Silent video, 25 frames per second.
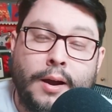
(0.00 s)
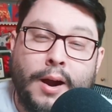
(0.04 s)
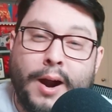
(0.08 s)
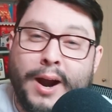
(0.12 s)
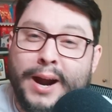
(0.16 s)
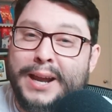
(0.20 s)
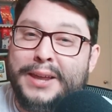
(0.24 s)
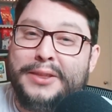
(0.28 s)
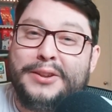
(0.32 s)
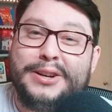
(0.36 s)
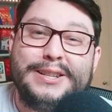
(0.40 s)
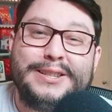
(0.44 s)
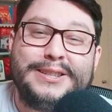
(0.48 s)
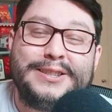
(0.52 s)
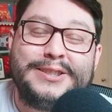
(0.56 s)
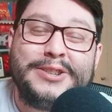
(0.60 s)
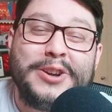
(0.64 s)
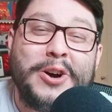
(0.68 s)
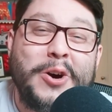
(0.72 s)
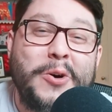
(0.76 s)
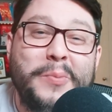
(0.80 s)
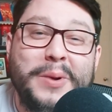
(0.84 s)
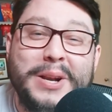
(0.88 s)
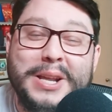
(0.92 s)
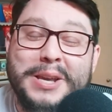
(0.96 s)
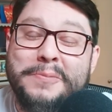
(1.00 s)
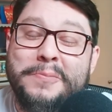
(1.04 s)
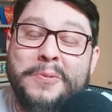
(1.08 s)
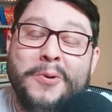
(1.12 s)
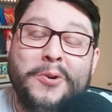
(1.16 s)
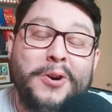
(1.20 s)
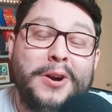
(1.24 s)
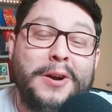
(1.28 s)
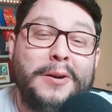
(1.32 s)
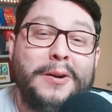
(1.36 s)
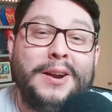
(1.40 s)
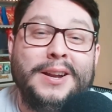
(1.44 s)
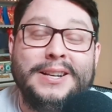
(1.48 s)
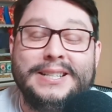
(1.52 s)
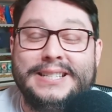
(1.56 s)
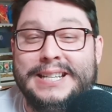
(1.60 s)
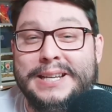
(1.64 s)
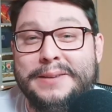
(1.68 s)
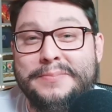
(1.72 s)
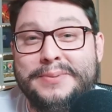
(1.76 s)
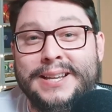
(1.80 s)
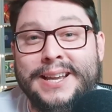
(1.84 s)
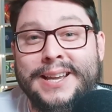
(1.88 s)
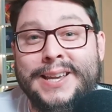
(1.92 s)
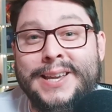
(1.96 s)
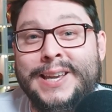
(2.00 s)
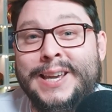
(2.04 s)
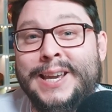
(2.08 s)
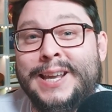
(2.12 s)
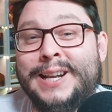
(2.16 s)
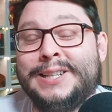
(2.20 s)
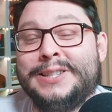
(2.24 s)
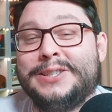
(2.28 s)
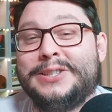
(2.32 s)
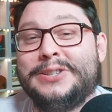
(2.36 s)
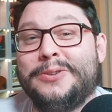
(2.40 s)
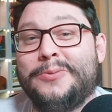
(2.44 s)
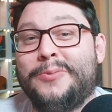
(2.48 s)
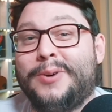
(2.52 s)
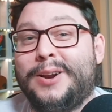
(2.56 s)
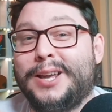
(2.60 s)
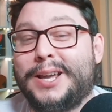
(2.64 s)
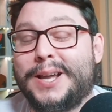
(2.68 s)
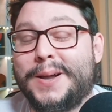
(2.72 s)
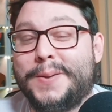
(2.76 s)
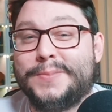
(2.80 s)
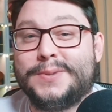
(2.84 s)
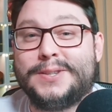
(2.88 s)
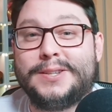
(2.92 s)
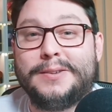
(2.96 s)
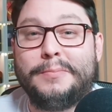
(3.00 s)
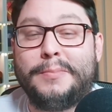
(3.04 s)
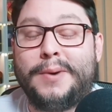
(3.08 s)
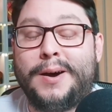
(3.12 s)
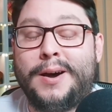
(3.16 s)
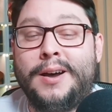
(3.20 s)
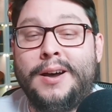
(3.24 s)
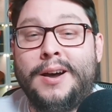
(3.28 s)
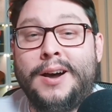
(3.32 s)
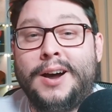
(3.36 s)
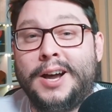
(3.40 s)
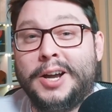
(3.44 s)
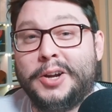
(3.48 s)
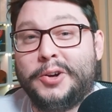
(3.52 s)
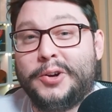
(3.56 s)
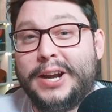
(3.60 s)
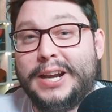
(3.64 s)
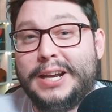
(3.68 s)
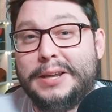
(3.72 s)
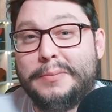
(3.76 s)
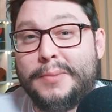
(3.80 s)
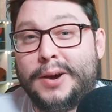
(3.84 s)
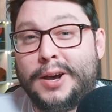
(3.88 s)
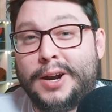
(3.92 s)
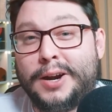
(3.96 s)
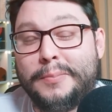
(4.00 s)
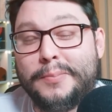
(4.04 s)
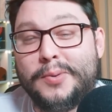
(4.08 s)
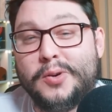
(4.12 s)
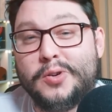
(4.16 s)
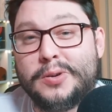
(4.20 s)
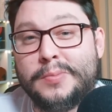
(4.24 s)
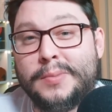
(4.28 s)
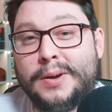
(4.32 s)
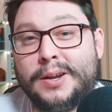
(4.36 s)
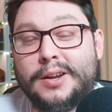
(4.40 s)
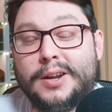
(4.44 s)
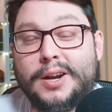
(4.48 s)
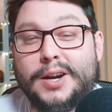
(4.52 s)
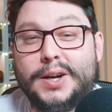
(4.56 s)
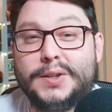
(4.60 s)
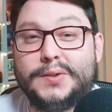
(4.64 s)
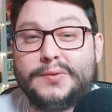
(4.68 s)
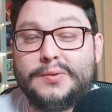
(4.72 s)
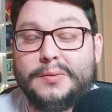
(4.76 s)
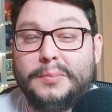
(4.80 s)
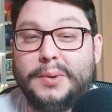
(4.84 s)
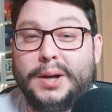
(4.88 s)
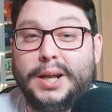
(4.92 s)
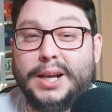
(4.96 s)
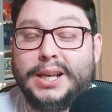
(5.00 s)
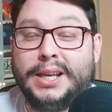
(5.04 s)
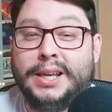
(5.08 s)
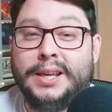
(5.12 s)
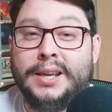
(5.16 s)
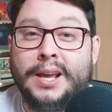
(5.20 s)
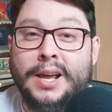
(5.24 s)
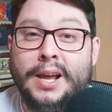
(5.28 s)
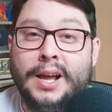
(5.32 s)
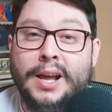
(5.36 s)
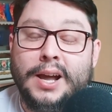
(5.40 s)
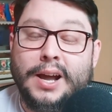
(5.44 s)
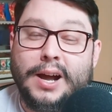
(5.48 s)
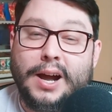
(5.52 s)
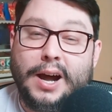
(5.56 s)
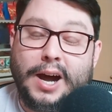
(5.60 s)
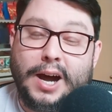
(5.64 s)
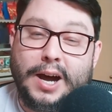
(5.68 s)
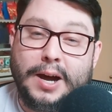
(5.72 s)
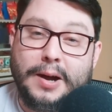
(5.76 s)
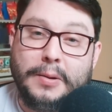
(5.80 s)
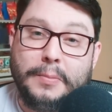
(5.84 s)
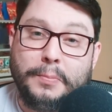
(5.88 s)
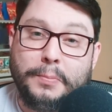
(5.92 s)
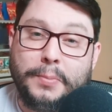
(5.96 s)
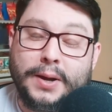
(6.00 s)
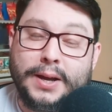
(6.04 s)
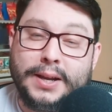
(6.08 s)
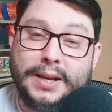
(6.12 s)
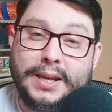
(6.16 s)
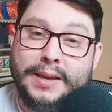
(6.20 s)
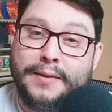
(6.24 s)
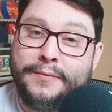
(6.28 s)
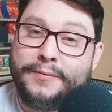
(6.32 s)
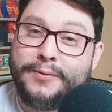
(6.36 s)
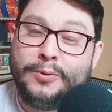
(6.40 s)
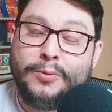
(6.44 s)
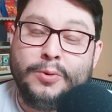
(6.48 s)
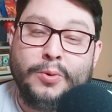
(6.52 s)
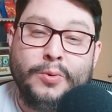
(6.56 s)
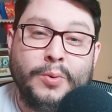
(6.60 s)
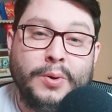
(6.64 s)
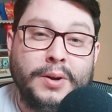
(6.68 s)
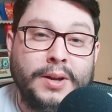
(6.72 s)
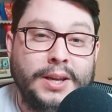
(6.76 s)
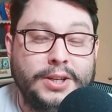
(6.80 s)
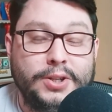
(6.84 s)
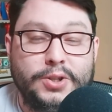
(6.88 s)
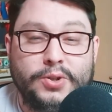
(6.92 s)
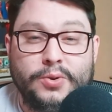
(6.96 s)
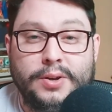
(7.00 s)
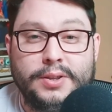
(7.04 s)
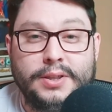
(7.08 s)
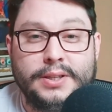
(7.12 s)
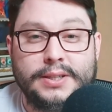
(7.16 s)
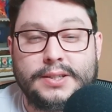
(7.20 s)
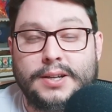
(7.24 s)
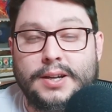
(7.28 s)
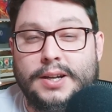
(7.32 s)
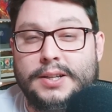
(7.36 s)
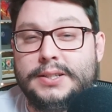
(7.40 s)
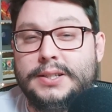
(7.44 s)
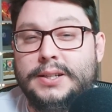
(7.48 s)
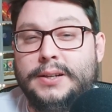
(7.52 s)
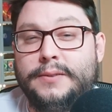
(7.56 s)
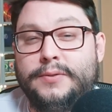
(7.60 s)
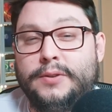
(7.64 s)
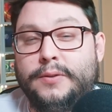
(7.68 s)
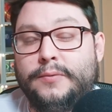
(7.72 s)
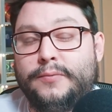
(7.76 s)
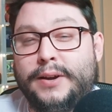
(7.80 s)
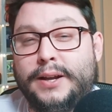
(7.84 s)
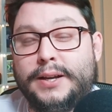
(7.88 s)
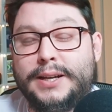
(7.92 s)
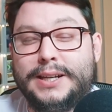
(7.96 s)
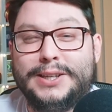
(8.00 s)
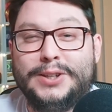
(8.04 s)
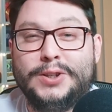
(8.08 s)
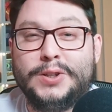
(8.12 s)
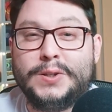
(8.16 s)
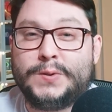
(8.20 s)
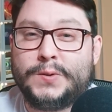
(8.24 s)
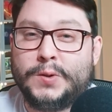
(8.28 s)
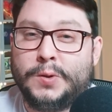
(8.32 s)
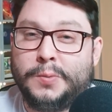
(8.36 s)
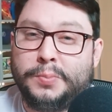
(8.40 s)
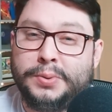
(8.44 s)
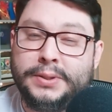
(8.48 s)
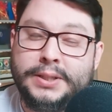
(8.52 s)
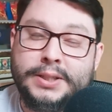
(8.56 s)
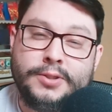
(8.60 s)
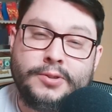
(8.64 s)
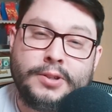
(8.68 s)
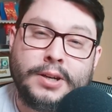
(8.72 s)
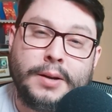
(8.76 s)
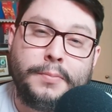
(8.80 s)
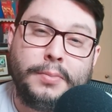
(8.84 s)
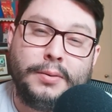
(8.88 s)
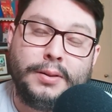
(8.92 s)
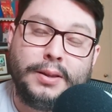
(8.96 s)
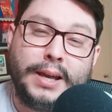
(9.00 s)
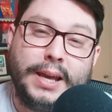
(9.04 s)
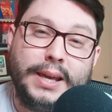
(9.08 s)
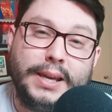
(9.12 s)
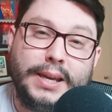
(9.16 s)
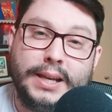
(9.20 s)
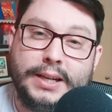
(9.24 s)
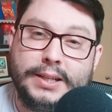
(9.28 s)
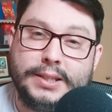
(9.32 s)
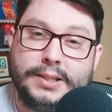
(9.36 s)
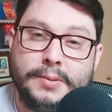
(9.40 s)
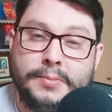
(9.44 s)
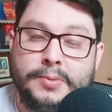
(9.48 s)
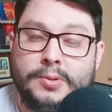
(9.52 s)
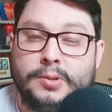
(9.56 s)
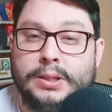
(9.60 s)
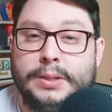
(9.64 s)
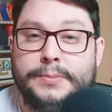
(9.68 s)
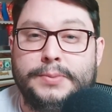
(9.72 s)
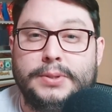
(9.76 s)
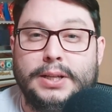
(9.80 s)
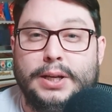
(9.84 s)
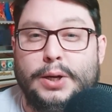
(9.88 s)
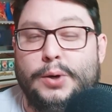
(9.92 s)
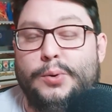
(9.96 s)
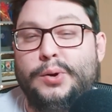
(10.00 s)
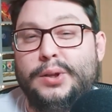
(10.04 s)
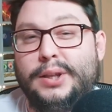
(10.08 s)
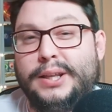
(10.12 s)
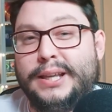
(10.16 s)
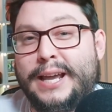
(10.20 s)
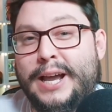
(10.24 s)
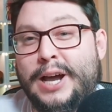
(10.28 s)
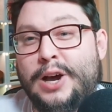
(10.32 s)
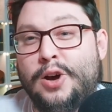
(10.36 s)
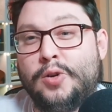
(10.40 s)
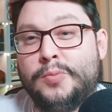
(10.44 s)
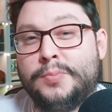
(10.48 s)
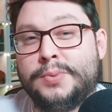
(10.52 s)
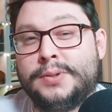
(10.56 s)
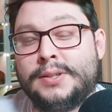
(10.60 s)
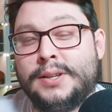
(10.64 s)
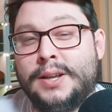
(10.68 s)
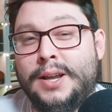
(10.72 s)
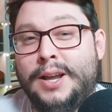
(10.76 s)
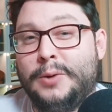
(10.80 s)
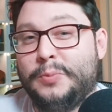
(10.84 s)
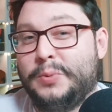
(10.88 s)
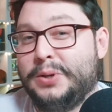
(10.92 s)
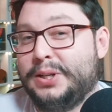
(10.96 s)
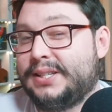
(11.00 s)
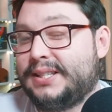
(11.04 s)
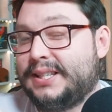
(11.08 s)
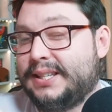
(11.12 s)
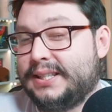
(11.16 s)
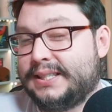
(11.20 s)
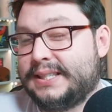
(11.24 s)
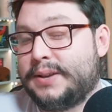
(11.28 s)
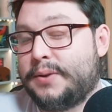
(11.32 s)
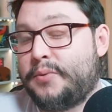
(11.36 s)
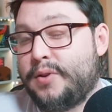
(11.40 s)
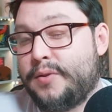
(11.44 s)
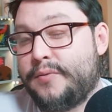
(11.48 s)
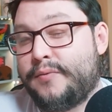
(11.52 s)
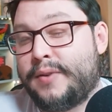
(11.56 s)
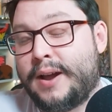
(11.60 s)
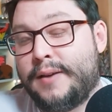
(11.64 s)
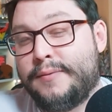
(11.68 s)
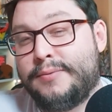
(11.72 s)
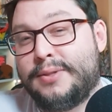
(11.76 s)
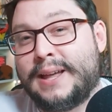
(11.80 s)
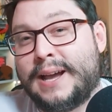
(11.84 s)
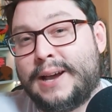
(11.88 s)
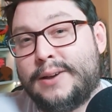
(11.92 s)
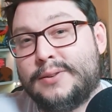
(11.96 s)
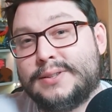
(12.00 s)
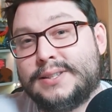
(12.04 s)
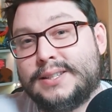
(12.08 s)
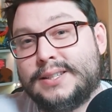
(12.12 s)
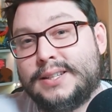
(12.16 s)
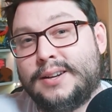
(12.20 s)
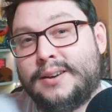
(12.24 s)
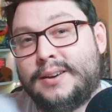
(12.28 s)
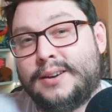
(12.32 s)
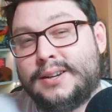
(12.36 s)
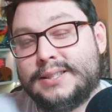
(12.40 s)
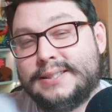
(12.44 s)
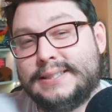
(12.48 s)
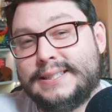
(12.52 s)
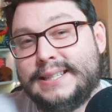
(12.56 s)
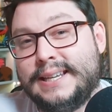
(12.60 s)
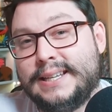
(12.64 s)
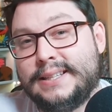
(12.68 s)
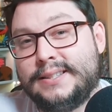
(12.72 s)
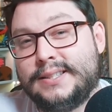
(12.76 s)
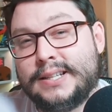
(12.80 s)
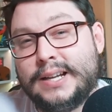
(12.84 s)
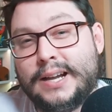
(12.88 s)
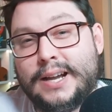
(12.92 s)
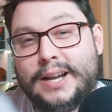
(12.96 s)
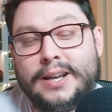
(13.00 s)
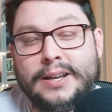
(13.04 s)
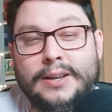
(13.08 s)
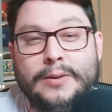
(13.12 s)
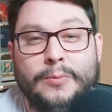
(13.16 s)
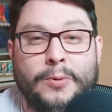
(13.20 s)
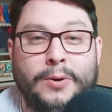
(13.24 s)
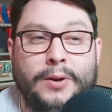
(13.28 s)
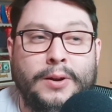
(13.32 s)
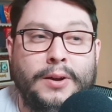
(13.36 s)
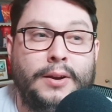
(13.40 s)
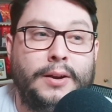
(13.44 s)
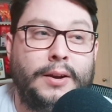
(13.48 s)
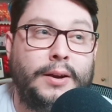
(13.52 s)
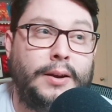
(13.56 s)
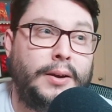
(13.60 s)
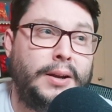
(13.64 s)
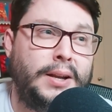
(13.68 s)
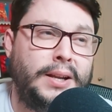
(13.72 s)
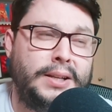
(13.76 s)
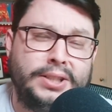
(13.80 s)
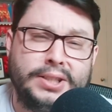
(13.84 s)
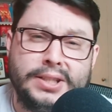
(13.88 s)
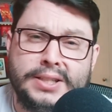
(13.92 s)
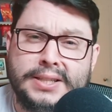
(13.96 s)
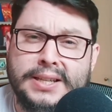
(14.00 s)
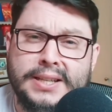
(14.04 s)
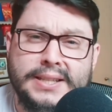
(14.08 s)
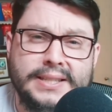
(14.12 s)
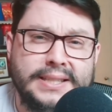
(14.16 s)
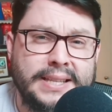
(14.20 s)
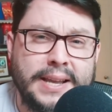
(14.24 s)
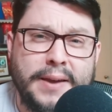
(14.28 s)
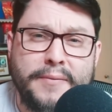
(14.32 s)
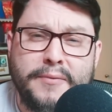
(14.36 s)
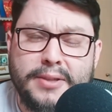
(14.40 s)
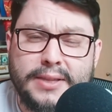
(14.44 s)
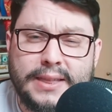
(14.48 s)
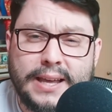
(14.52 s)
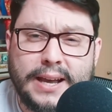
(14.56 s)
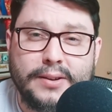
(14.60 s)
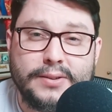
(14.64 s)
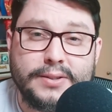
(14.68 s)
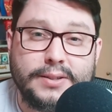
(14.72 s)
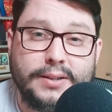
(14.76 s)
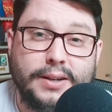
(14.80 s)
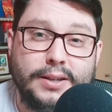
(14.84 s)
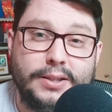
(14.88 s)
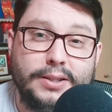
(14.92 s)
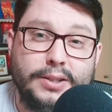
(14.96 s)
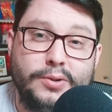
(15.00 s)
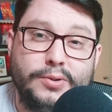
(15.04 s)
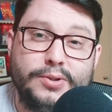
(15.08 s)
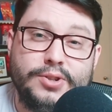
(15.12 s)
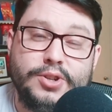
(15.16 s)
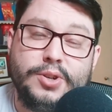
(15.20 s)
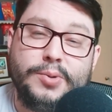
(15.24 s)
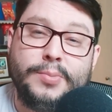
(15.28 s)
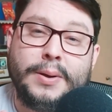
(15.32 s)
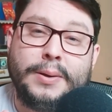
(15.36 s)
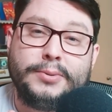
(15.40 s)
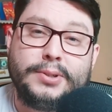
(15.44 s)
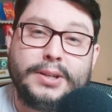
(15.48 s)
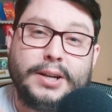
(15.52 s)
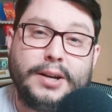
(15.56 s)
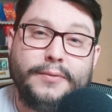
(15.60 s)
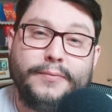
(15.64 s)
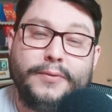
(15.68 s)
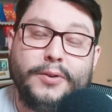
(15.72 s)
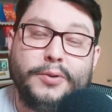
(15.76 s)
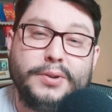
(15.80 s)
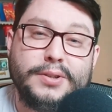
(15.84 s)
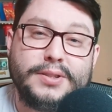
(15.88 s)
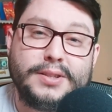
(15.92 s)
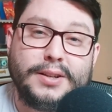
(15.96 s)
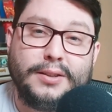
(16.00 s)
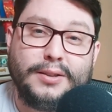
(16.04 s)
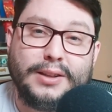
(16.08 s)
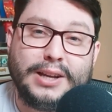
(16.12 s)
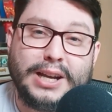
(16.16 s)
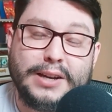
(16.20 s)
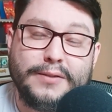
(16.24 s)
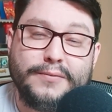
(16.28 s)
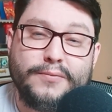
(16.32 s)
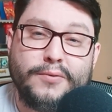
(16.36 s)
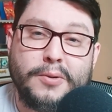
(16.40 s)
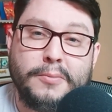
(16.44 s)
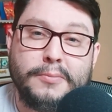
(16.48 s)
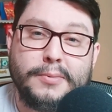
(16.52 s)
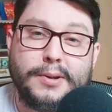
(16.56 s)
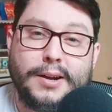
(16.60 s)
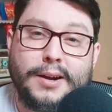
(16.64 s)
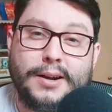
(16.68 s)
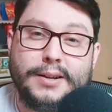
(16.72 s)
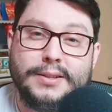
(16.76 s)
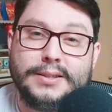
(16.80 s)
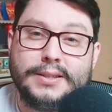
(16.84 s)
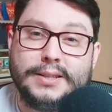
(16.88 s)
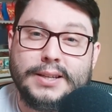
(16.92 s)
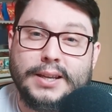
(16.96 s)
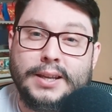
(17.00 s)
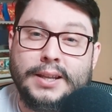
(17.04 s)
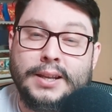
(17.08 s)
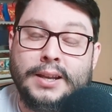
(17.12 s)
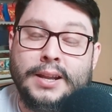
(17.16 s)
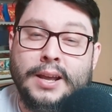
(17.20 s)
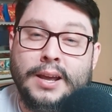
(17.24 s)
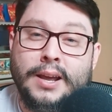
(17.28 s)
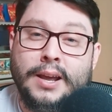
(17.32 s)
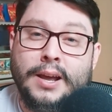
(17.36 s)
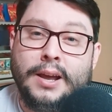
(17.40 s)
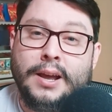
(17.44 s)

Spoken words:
All right, and there's so many more tips I could get into when it comes to grading modern Pokemon cards for money. But if you enjoyed this content, if you find it useful, please drop a like and a subscription. It really helps. We just hit 75,000 on TikTok. We just hit 7,000 on YouTube. I'm trying to focus on long form content.